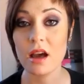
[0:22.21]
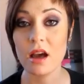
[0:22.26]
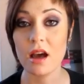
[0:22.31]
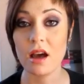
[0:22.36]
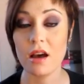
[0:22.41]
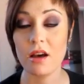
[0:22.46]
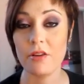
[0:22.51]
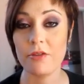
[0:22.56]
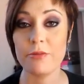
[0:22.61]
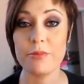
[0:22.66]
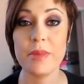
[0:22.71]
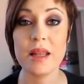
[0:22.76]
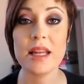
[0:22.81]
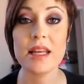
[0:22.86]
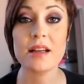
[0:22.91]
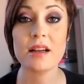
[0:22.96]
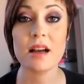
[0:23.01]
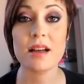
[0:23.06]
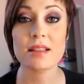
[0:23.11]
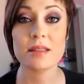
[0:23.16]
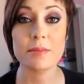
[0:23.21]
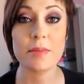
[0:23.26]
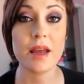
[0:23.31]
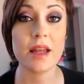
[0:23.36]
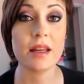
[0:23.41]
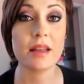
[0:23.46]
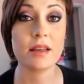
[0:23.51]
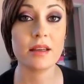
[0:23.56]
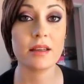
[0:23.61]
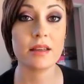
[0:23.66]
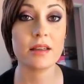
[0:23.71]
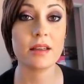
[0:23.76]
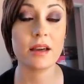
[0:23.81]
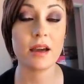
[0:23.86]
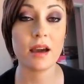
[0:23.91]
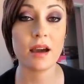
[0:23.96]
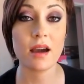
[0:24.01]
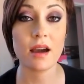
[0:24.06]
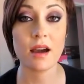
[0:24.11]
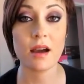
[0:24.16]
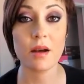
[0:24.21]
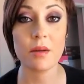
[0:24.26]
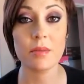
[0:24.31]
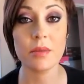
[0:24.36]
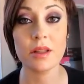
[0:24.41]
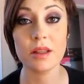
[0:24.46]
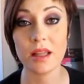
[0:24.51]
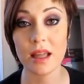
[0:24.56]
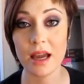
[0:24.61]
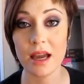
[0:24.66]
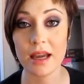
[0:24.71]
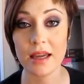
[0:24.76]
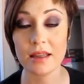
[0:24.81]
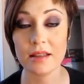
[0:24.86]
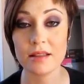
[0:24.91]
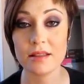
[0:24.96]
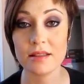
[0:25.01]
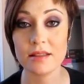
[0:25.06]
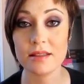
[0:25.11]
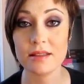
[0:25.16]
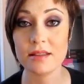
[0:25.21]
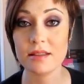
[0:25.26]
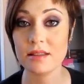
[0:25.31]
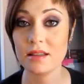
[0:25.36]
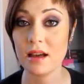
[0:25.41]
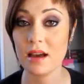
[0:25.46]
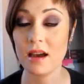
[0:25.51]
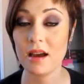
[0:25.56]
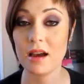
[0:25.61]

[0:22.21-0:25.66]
of many cosmetic lines,